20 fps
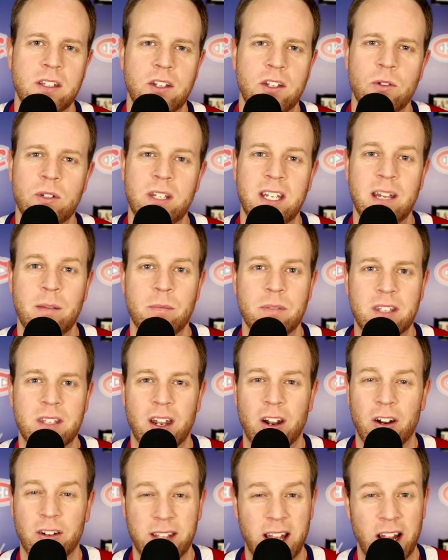two teams
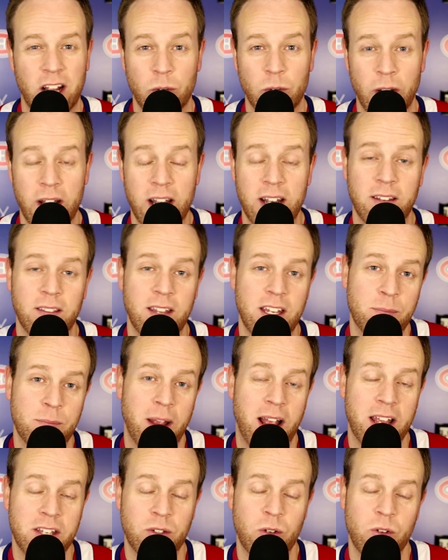that aren't that great these
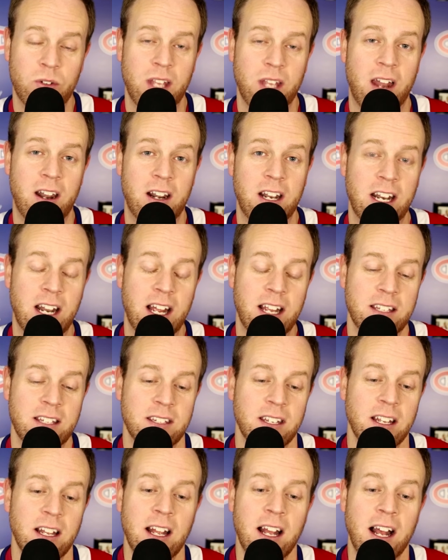past two Saturday nights.